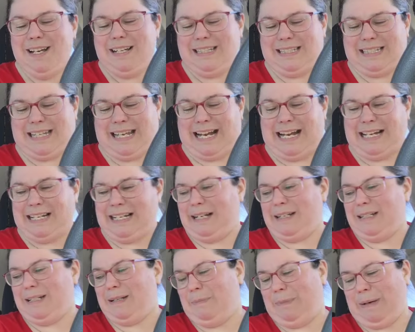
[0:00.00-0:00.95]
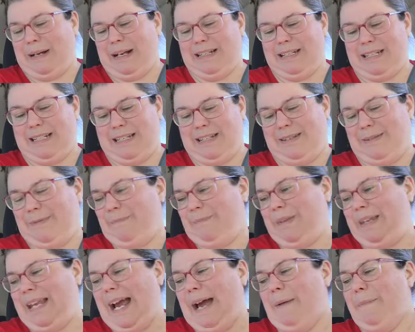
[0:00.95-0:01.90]
scanned it but
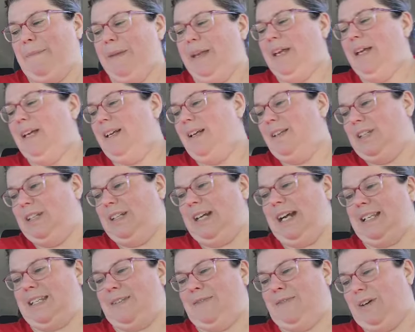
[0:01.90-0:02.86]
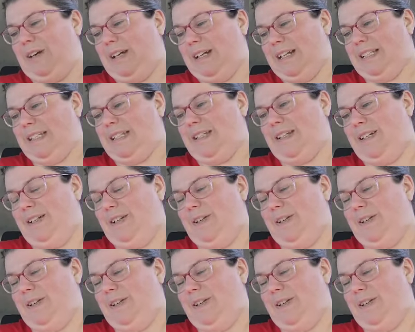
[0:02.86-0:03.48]
yeah so that's for his